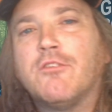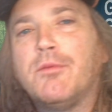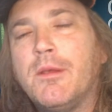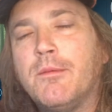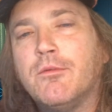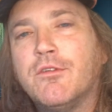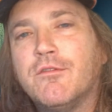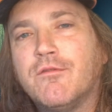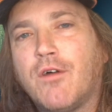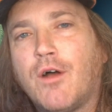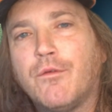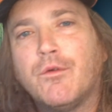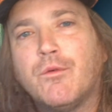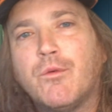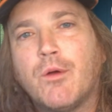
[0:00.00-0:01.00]
people
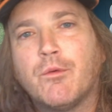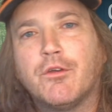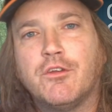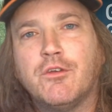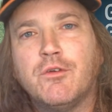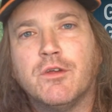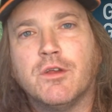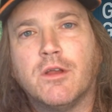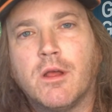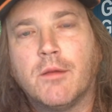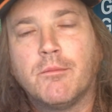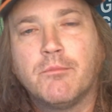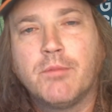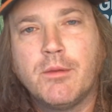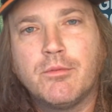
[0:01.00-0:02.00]
involved in what we're doing. Um,
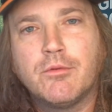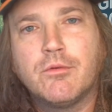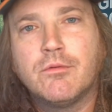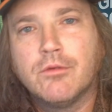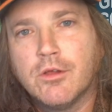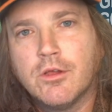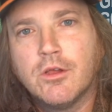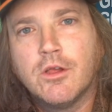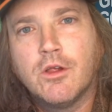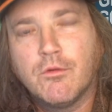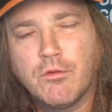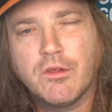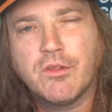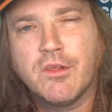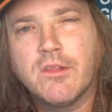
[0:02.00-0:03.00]
people
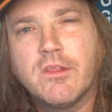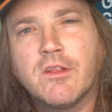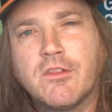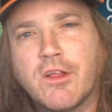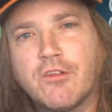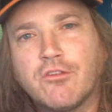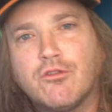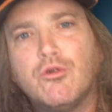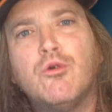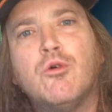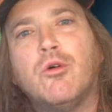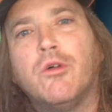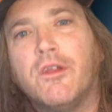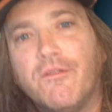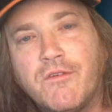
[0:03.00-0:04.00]
really think that that's
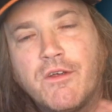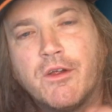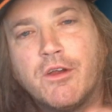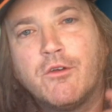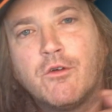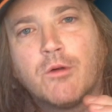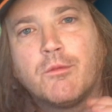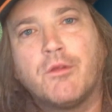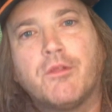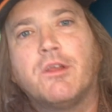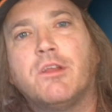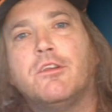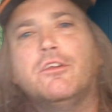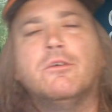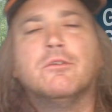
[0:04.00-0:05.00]
cool and very normal thing
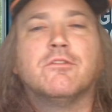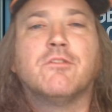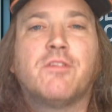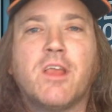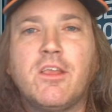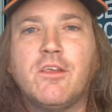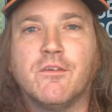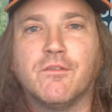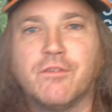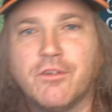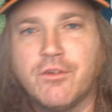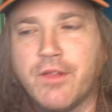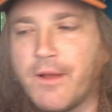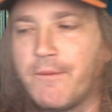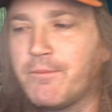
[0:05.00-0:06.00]
to do. So thank you for doing
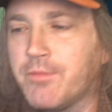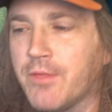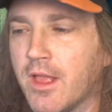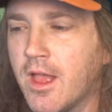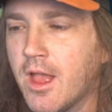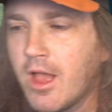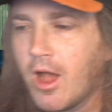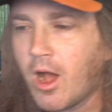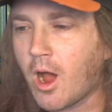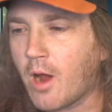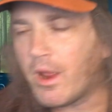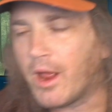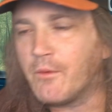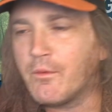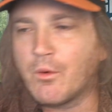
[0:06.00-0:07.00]
that. All
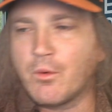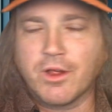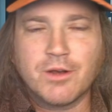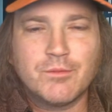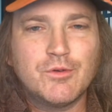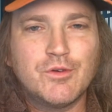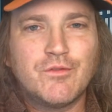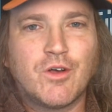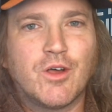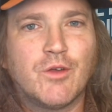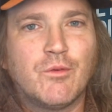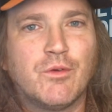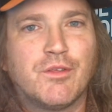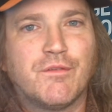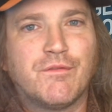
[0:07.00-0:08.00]
right, well, we're going to move on
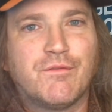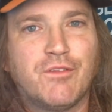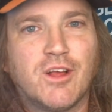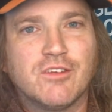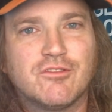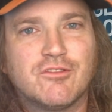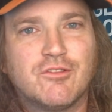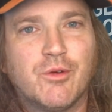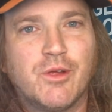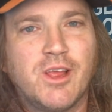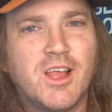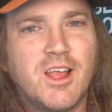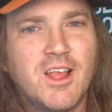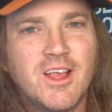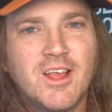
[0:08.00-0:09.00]
with Flux
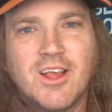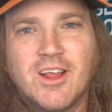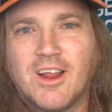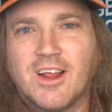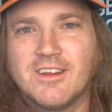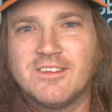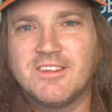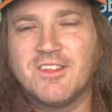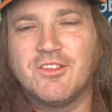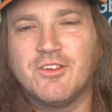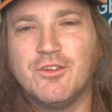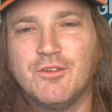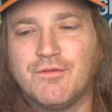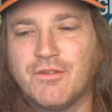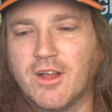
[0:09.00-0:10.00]
Krea. Like I said, the
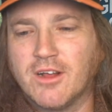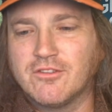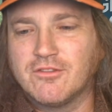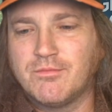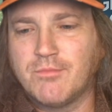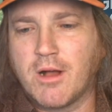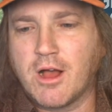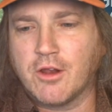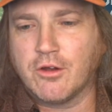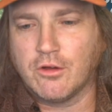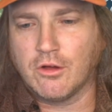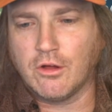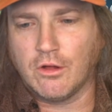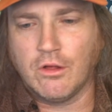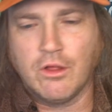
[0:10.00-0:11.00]
new Flux
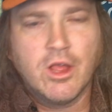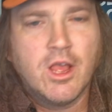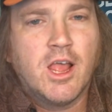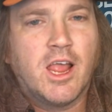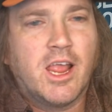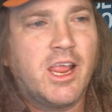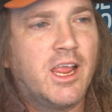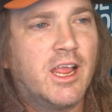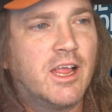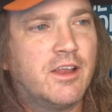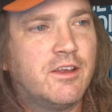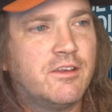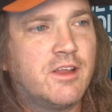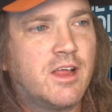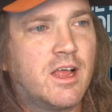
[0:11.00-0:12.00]
model,
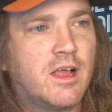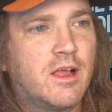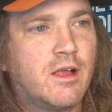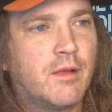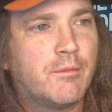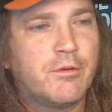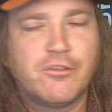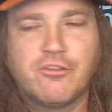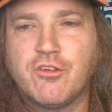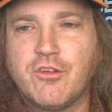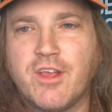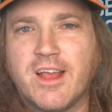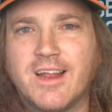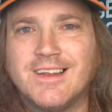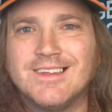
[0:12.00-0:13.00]
and uh, I'm going to show you
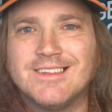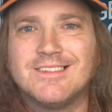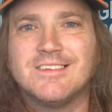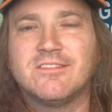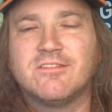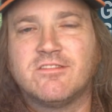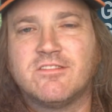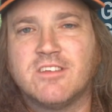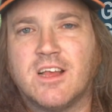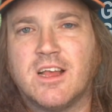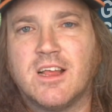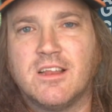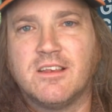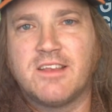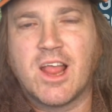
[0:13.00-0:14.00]
how to get this uh,
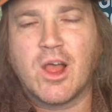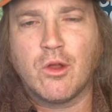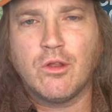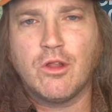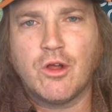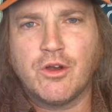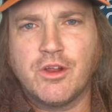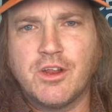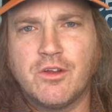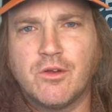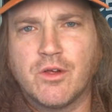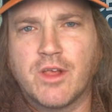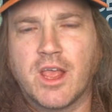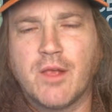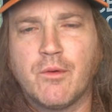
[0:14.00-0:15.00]
downloaded,
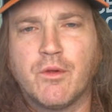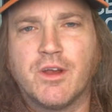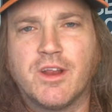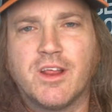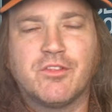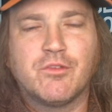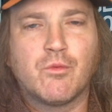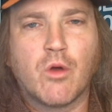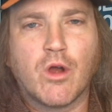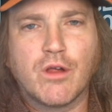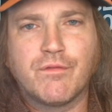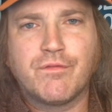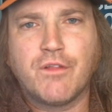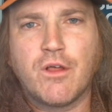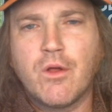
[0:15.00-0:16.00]
okay, where to get the
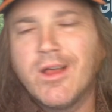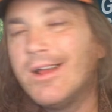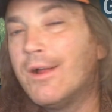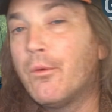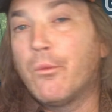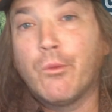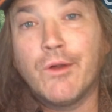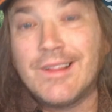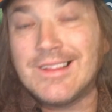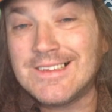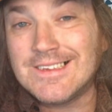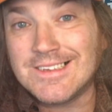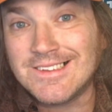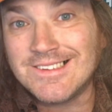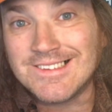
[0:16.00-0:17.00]
workflow. Really
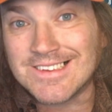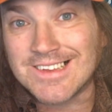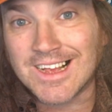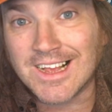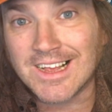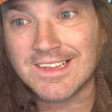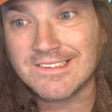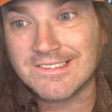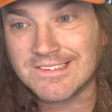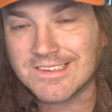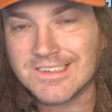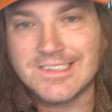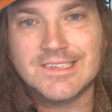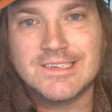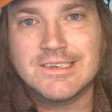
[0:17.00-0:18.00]
easy, guys,
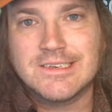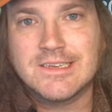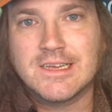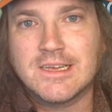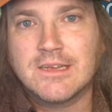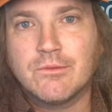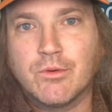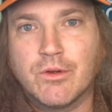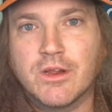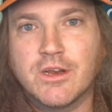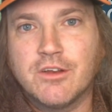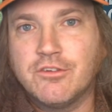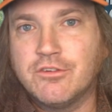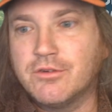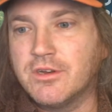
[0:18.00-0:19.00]
and uh, we're going
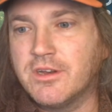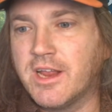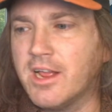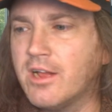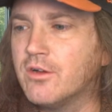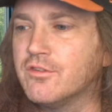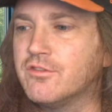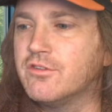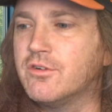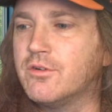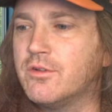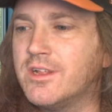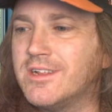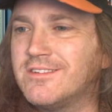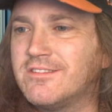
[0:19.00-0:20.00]
to do it now, so
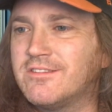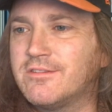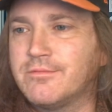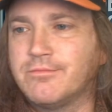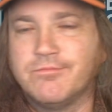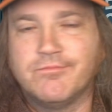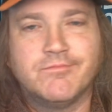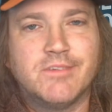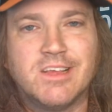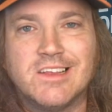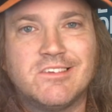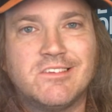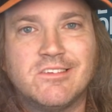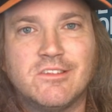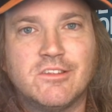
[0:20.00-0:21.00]
let's get
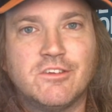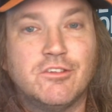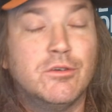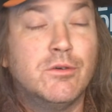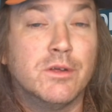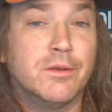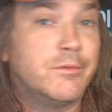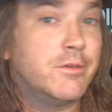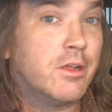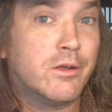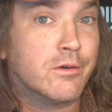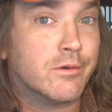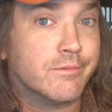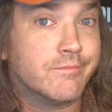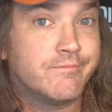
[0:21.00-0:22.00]
to the doing, yo.